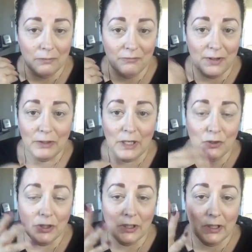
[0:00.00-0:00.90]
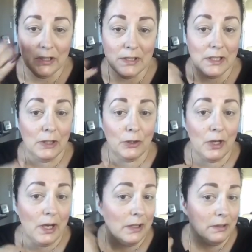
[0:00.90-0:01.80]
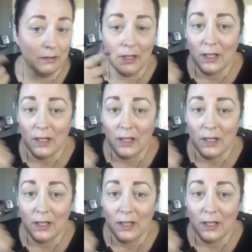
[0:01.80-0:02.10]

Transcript: foundation and concealer and